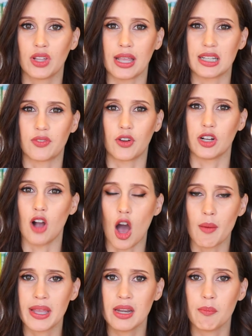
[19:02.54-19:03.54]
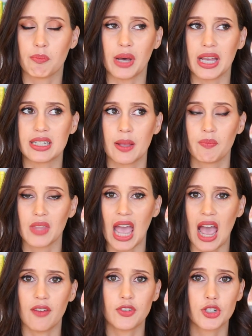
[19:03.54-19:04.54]
like it's very common, but
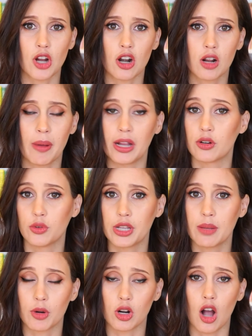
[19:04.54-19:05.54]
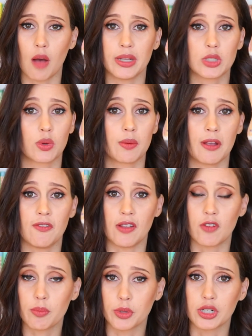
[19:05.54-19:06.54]
After Dark by Haruki Murakami is one of my
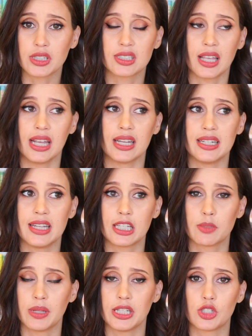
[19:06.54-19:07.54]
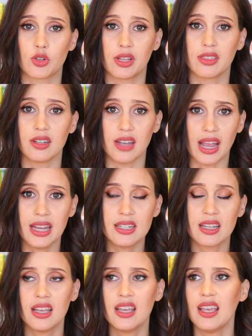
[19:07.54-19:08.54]
favorite books, and it takes place during the
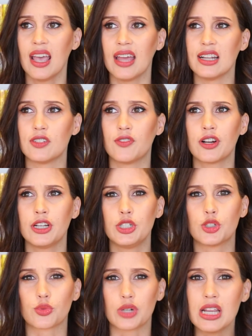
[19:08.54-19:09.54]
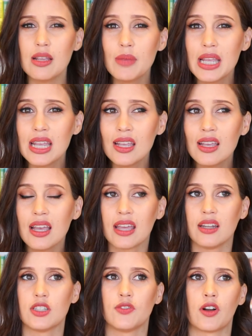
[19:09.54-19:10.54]
night, and it's very dreamy,
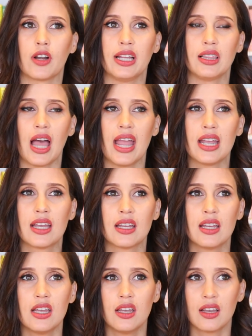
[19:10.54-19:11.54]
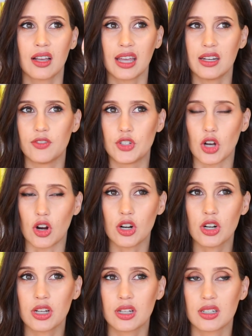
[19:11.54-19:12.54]
and it's very like kind of
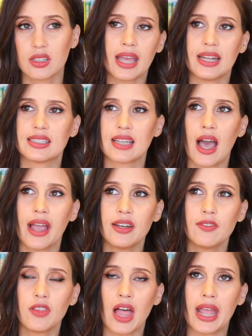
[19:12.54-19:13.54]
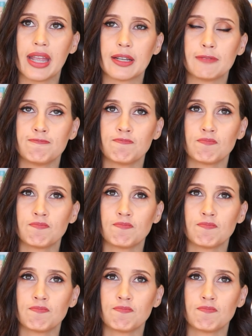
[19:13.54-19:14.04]
dark, and it's kind of like,